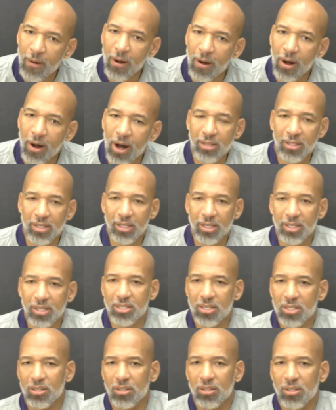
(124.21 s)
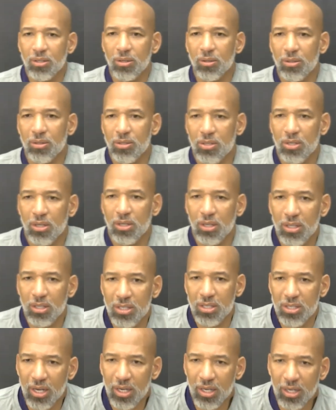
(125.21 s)
I think it's
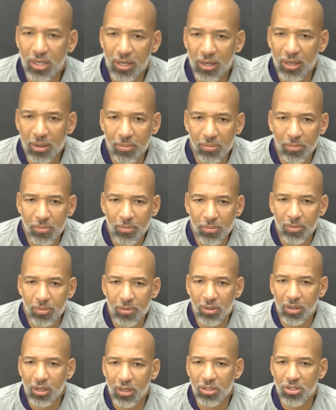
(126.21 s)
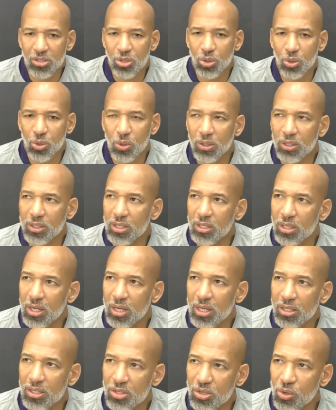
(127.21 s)
a tool
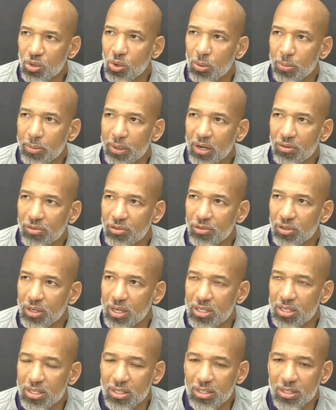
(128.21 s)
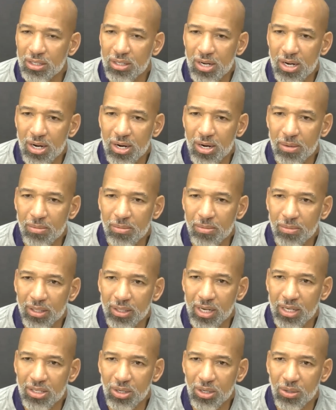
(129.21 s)
in the tool belt for us. As
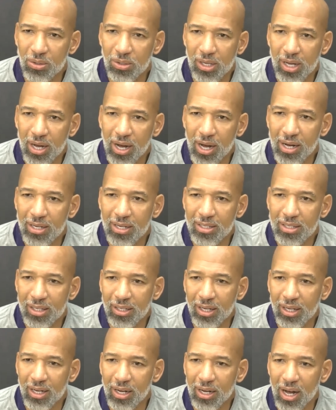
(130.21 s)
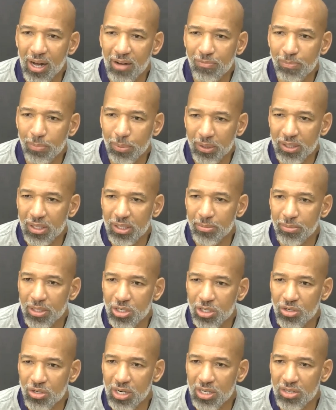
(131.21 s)
I told the guys, like I put them in
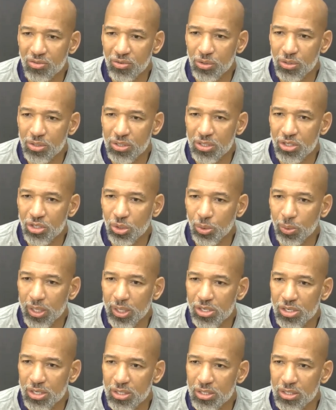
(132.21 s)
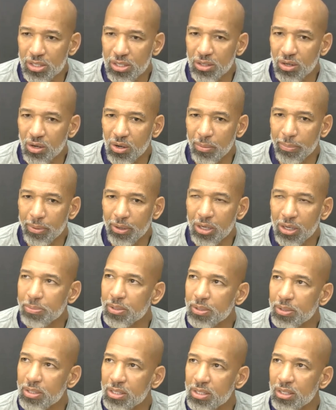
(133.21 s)
stressful situations on
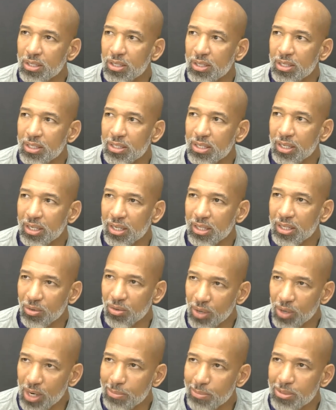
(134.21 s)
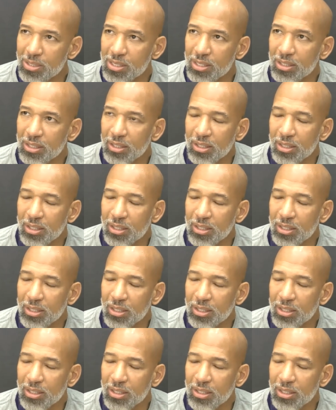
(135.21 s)
purpose to get the reps.